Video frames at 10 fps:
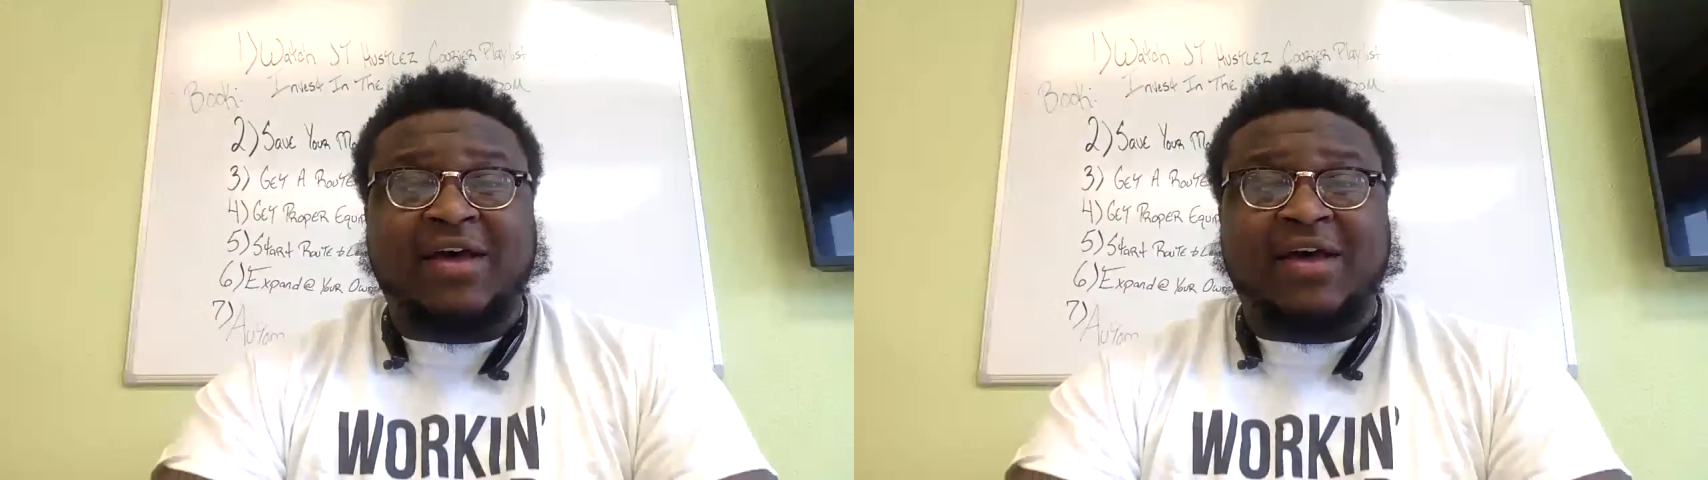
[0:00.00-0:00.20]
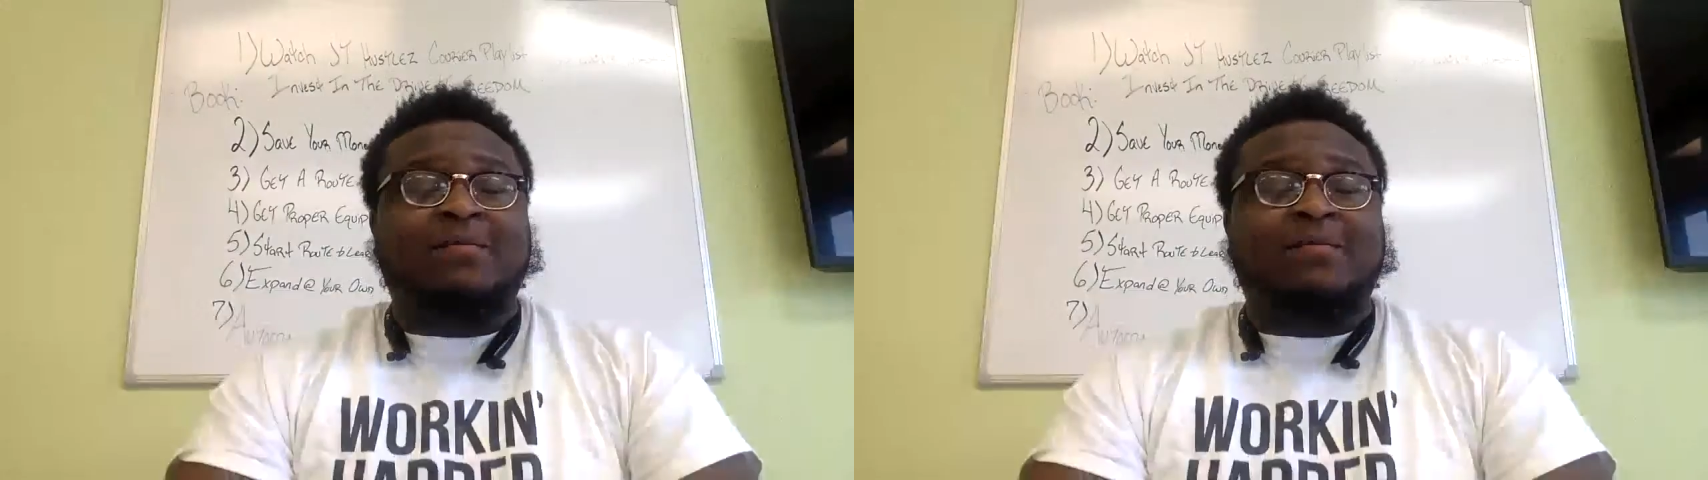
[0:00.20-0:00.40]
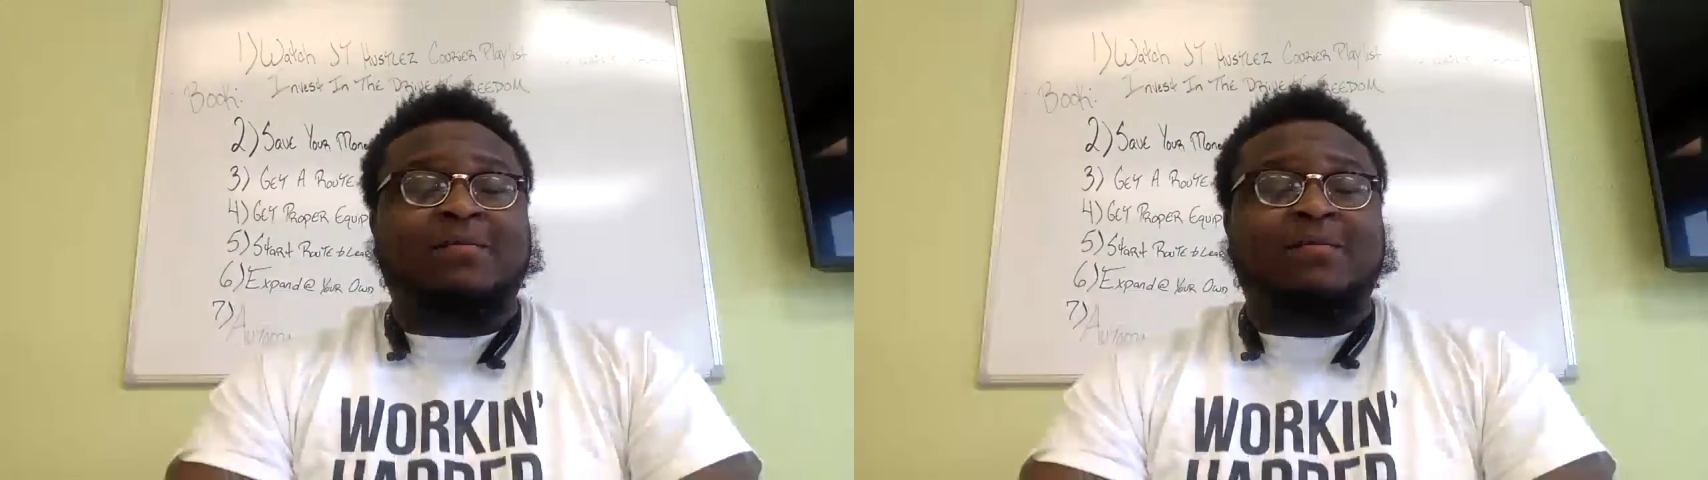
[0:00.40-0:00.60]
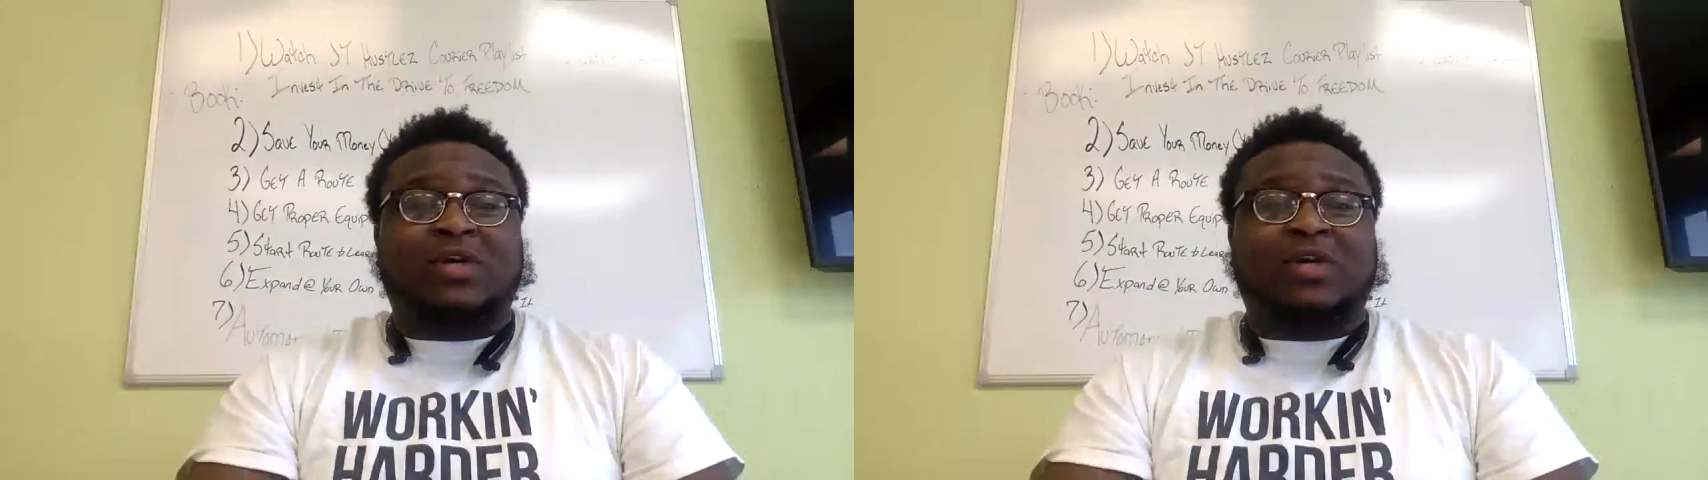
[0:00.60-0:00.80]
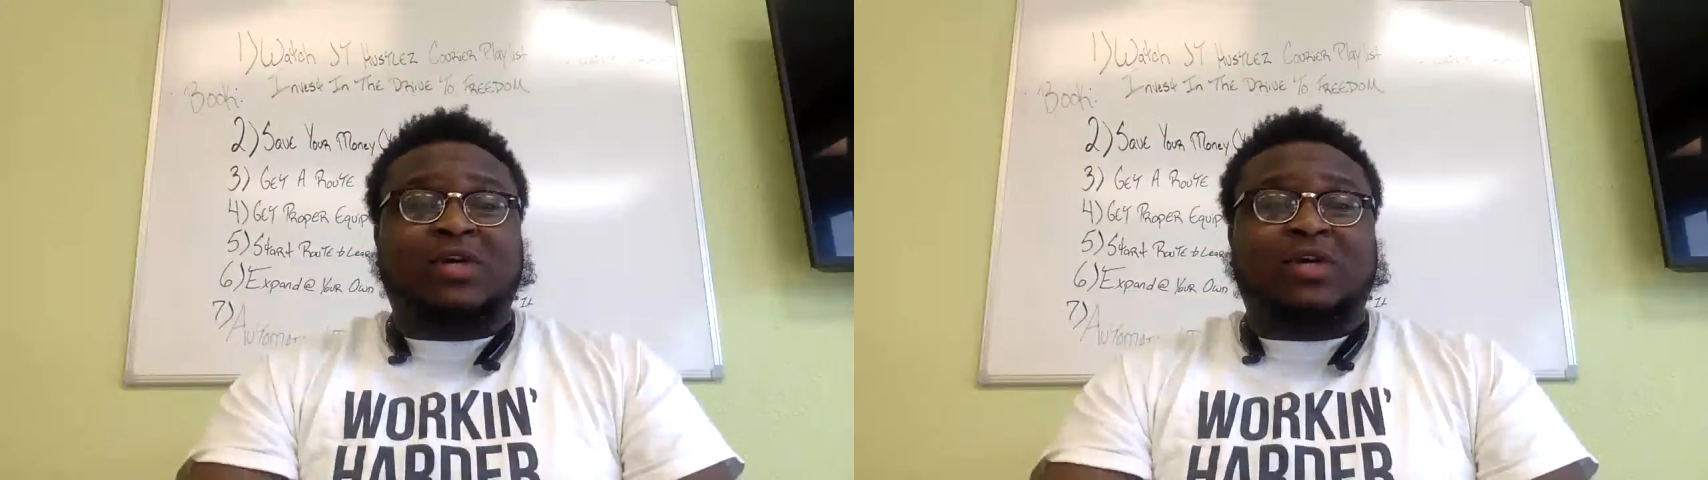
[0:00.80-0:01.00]
doing? Check
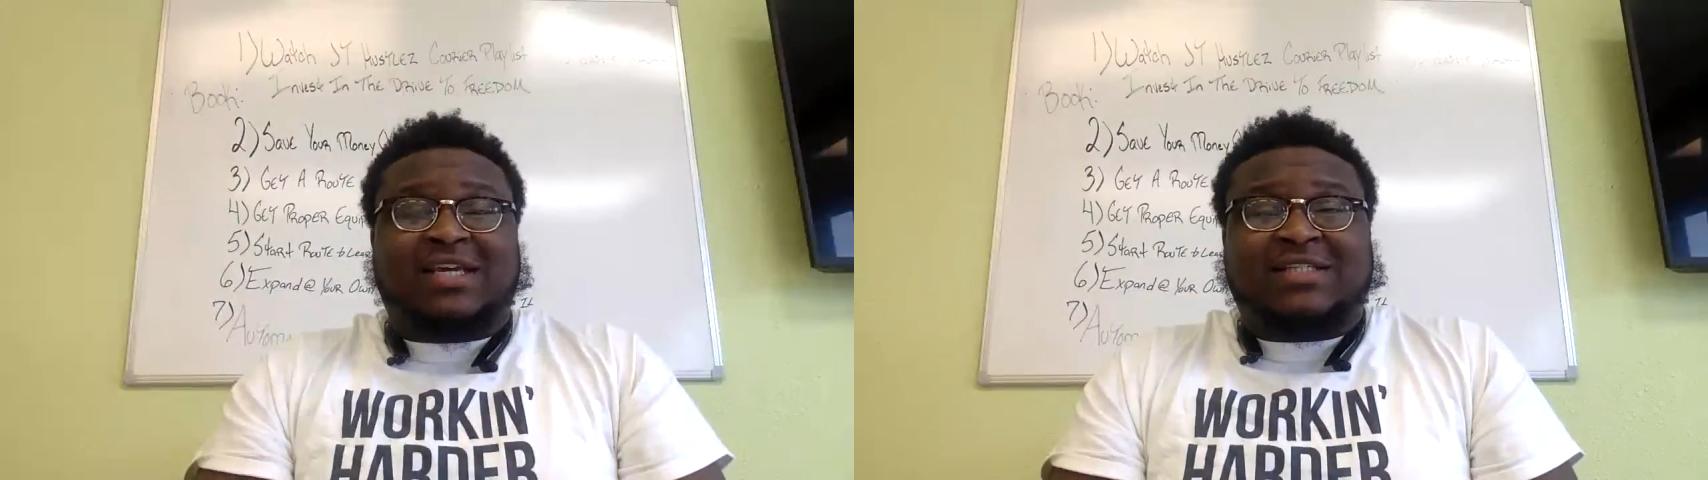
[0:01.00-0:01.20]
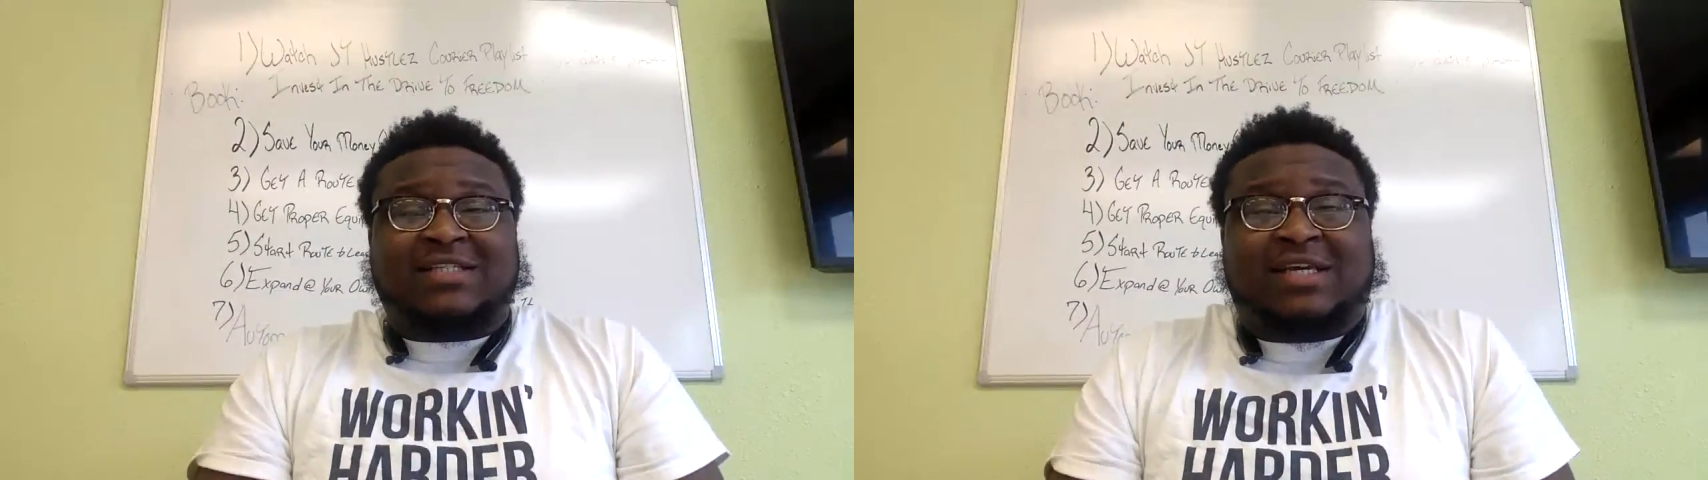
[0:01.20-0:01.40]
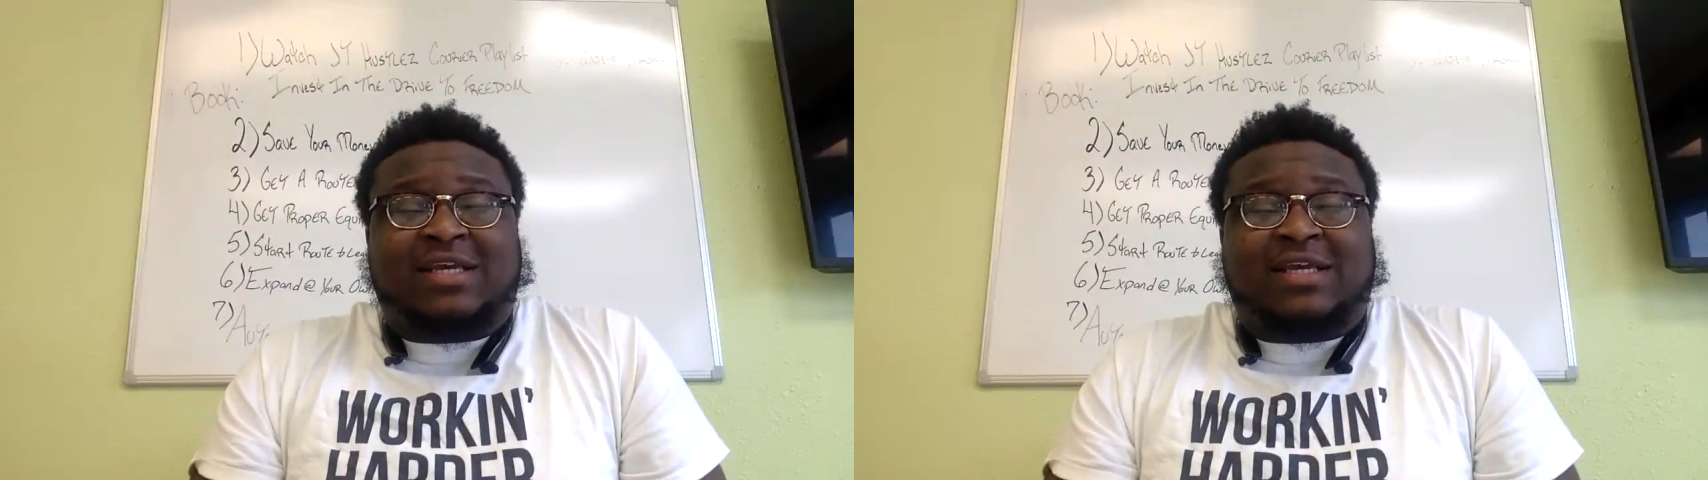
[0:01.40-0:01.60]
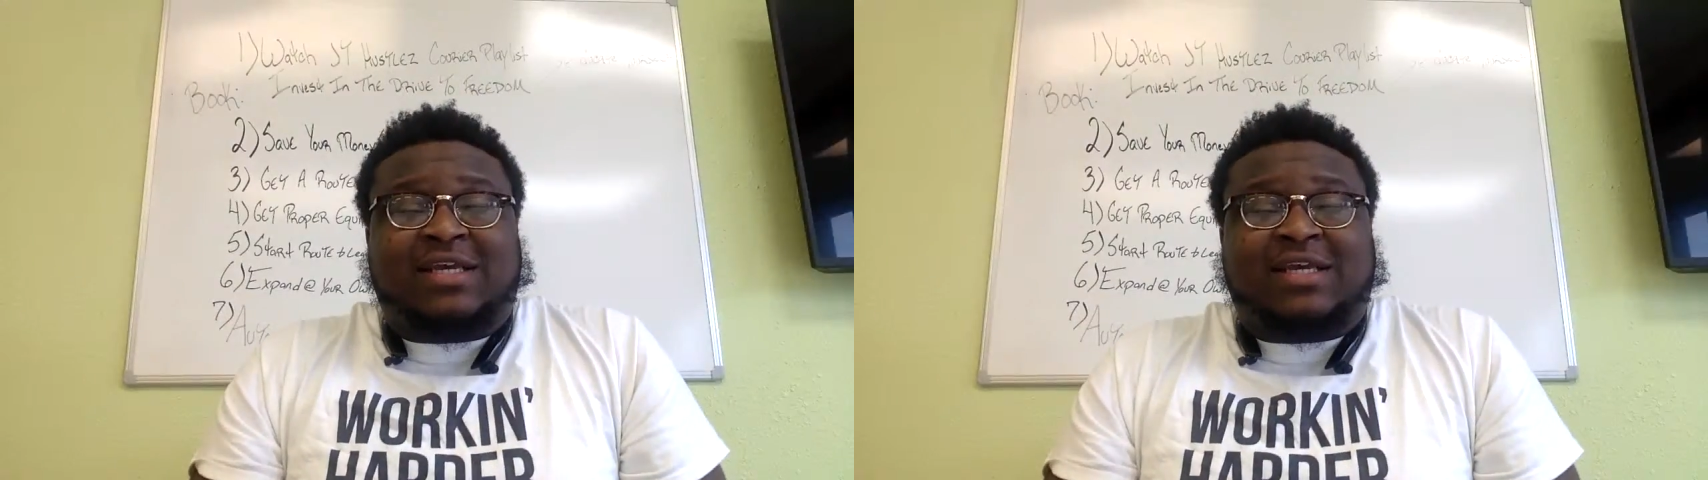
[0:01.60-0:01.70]
in, check in.